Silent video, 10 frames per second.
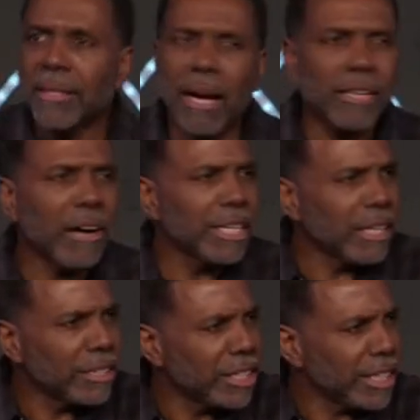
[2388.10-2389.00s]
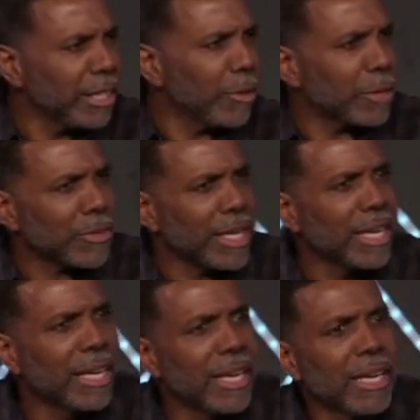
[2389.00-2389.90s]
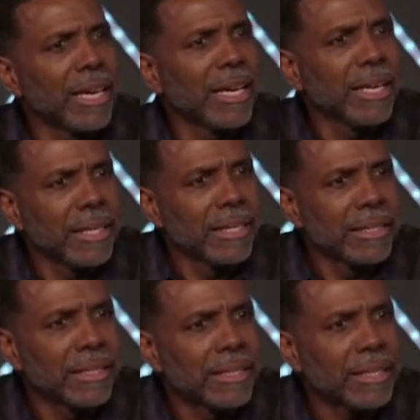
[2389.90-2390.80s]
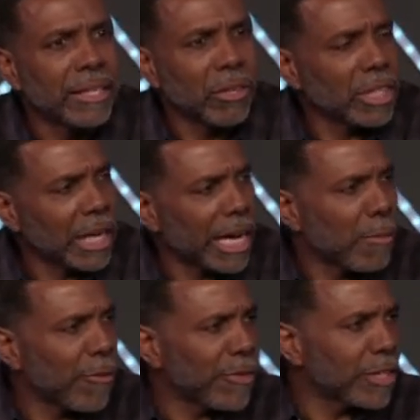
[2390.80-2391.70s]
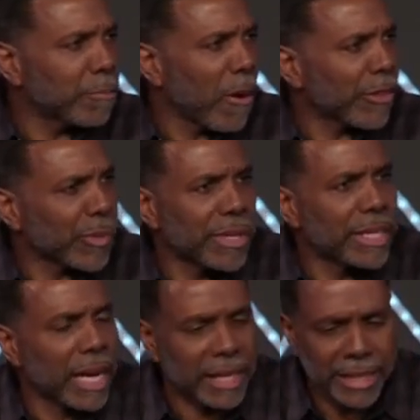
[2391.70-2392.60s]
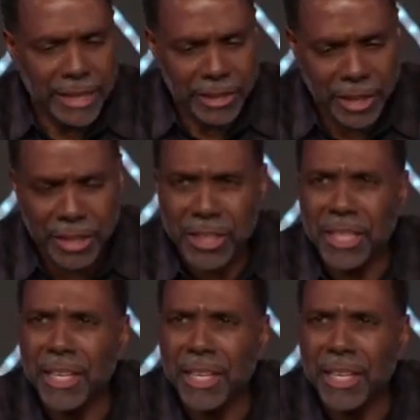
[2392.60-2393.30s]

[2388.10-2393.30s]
Y'all, y'all, y'all, you hear what I'm saying? It don't look like I'm gonna finish part three tonight. It, just